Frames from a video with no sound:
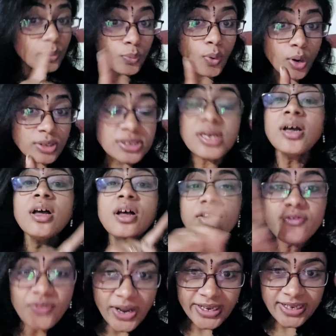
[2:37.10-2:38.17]
What?
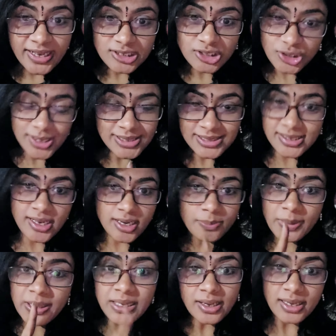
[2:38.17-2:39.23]
Financial
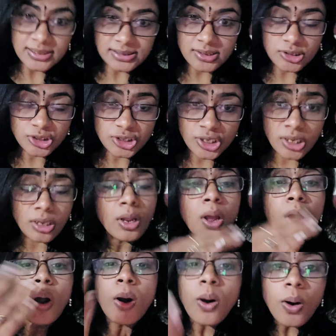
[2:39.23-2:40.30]
statement assertion.
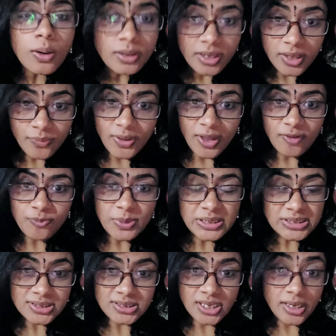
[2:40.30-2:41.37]
Already we have
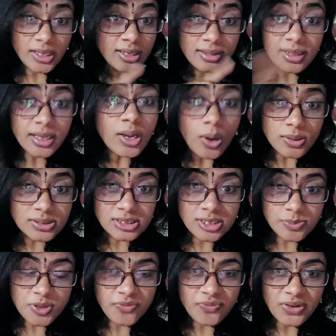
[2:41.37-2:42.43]
been studying the
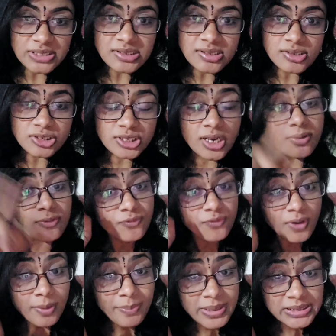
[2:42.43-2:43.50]
concept of assertion
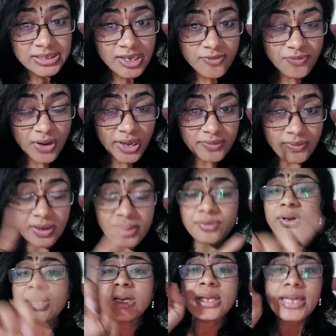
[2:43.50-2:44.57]
from Essay
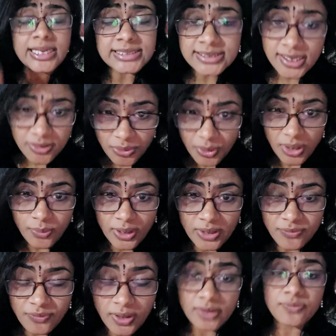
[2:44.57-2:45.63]
500, Essay
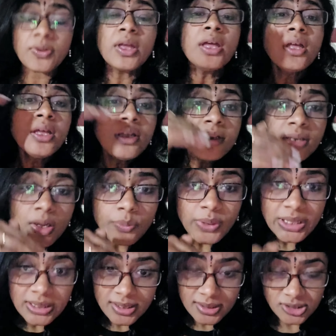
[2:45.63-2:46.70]
315. Now
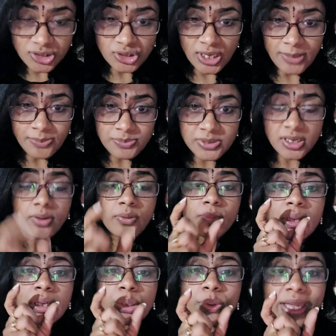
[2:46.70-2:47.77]
in this chapter,
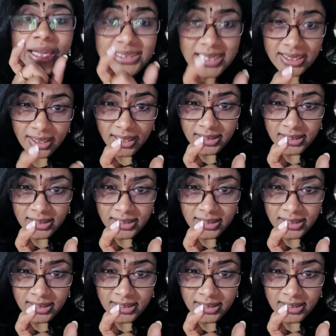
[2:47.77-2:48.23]
when you get an